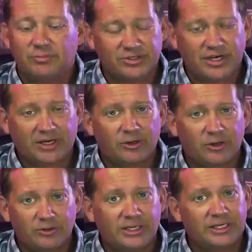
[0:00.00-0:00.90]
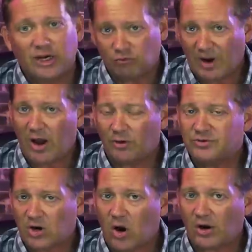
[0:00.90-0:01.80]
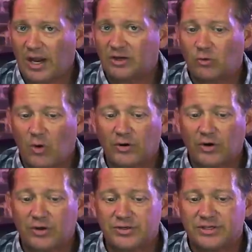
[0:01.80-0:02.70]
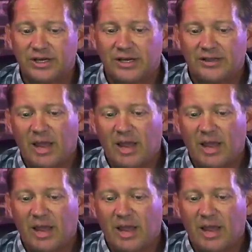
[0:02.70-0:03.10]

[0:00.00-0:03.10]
particularly around our headquarters,